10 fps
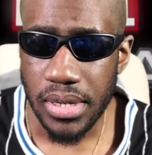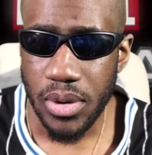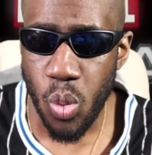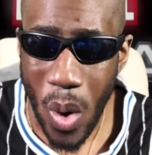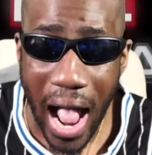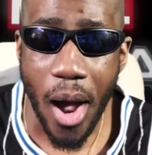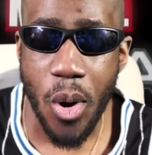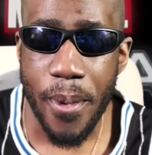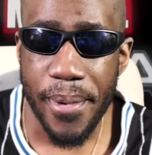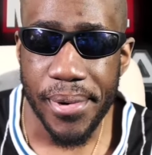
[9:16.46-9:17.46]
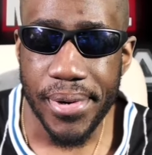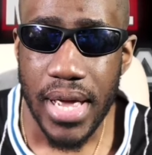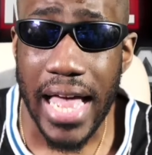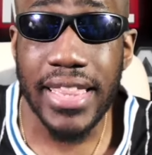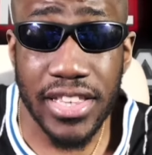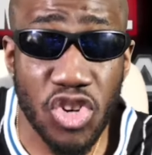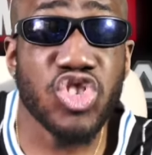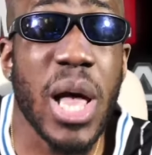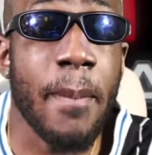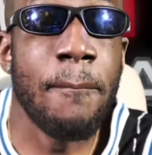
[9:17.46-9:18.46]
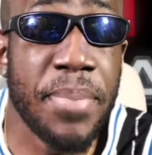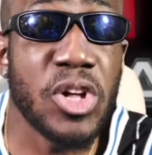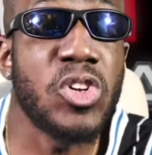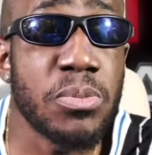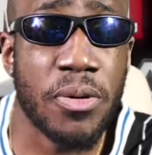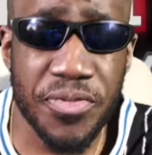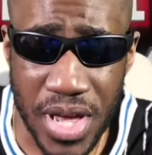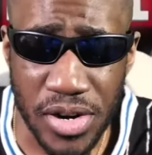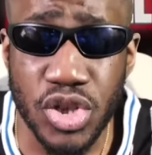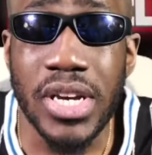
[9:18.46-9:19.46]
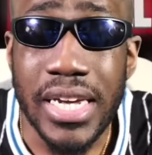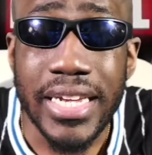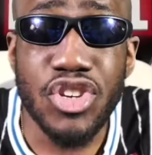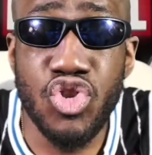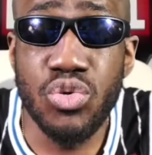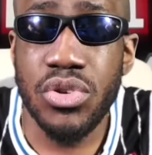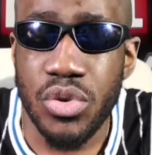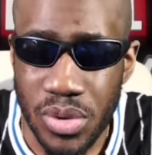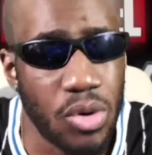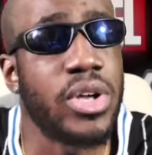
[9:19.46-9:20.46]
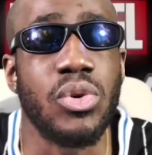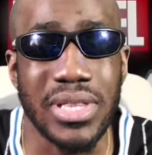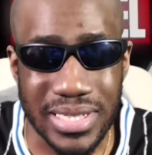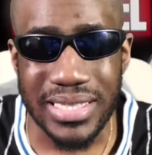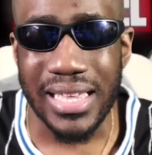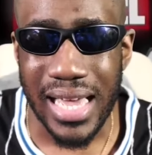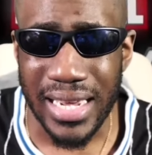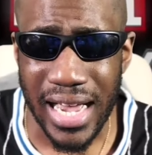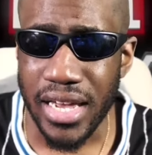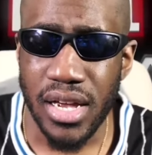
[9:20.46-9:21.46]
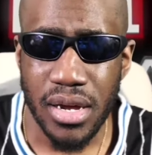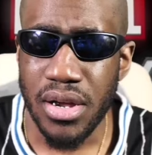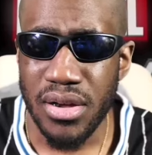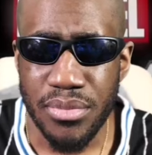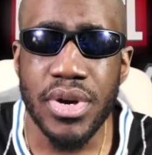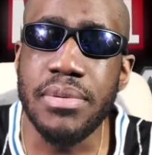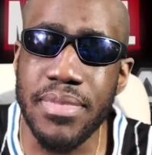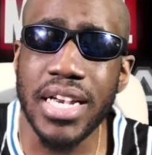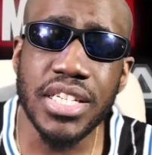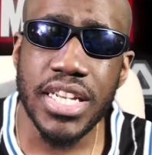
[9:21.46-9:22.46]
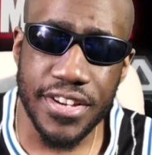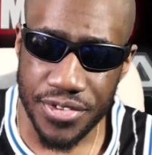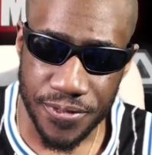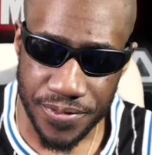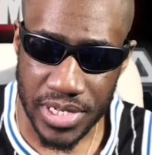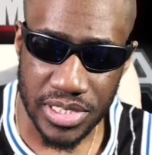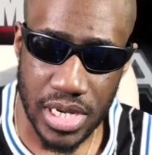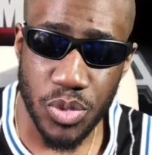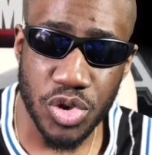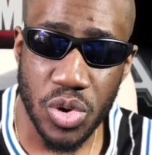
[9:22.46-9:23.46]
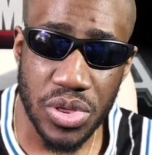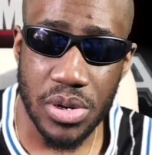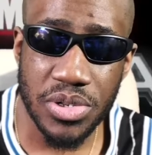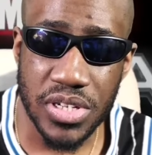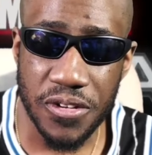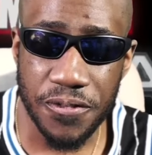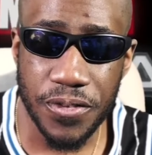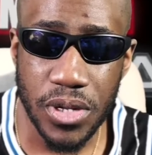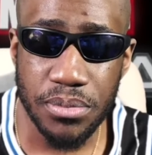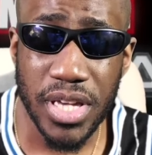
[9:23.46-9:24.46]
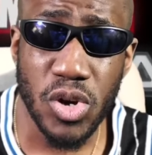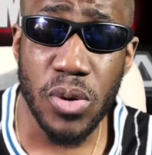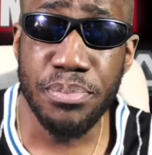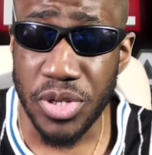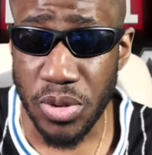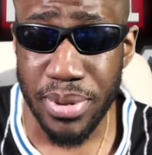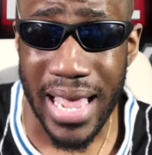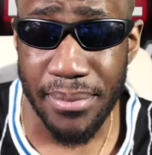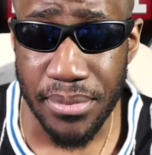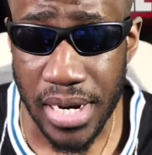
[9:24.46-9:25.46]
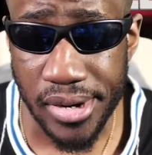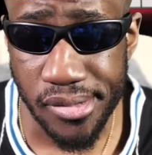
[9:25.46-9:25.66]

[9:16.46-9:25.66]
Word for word: Wow. And then just that build-up of Thanos, you you know, okay, no, this is that, that guy. Imagine if the first time we saw Thanos in a film, he got beat up by Ant-Man.